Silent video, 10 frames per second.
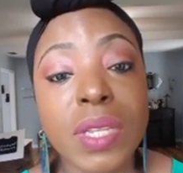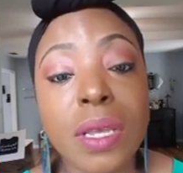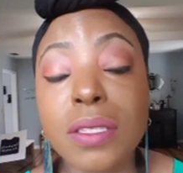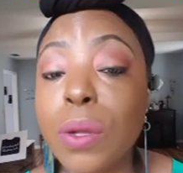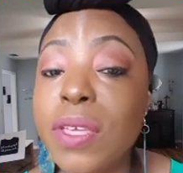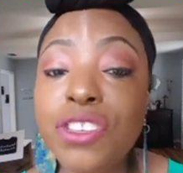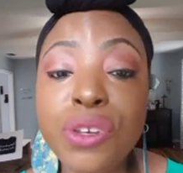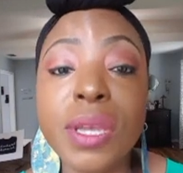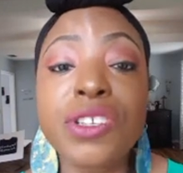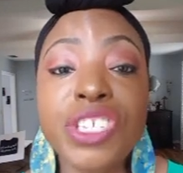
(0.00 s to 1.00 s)
so that you
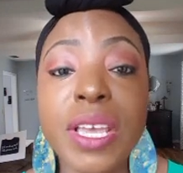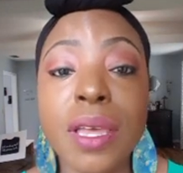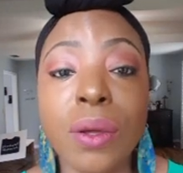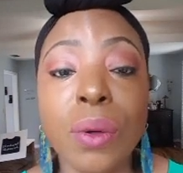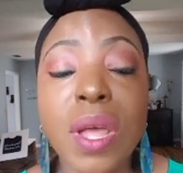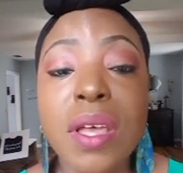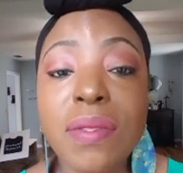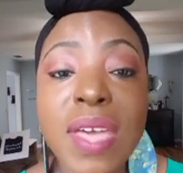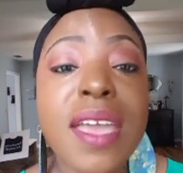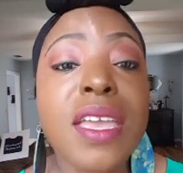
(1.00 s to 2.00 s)
can channel
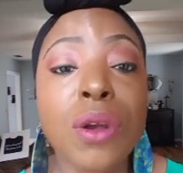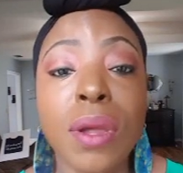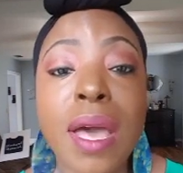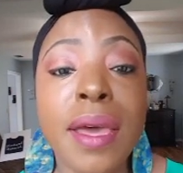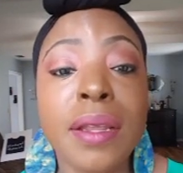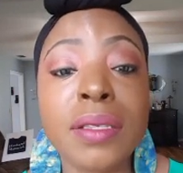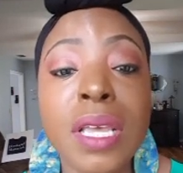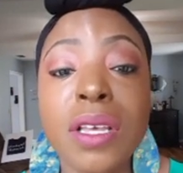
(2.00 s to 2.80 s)
that inner goddess,